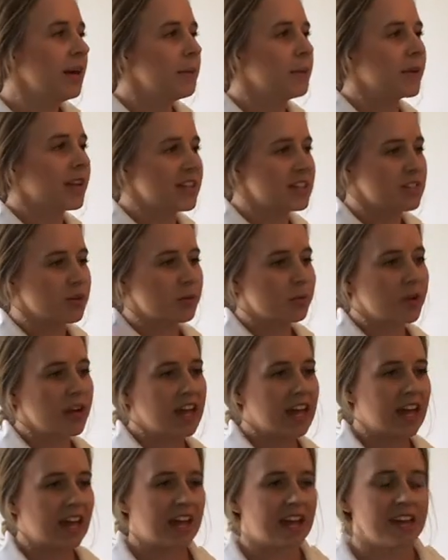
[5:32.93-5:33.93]
But it's a
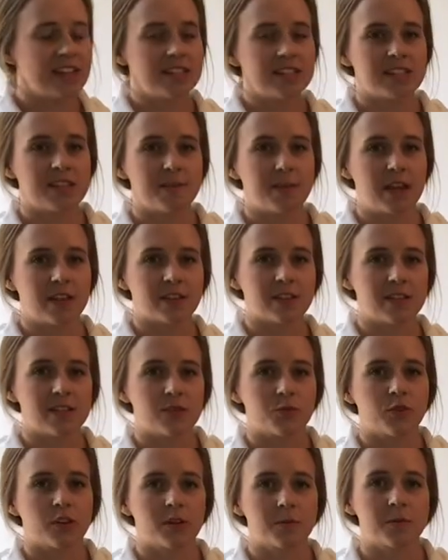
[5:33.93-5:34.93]
way to make
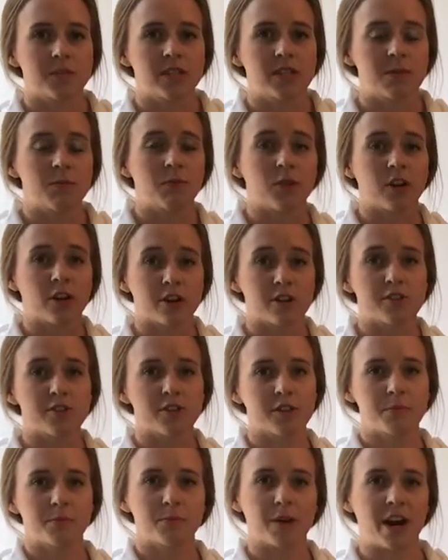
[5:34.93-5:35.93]
this room seem larger
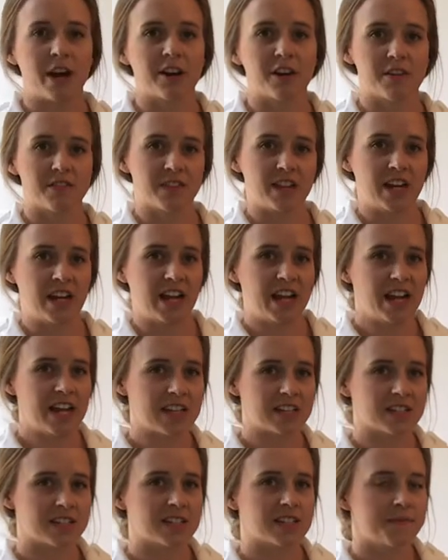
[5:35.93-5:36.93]
and brighter than it
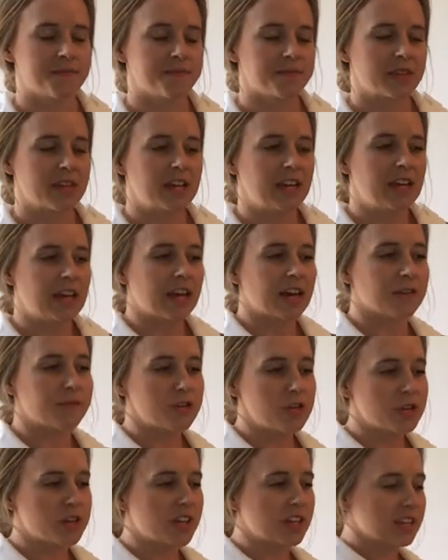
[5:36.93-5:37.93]
is. If
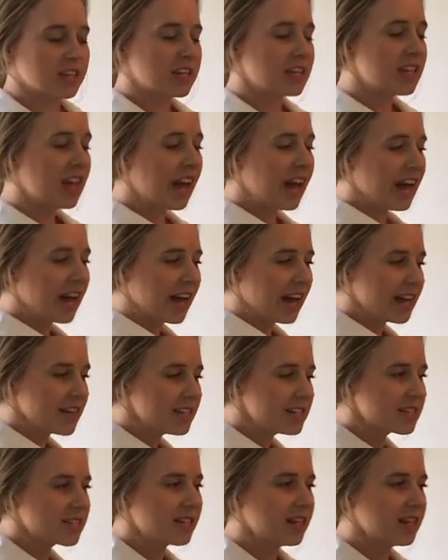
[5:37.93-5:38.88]
you can guess,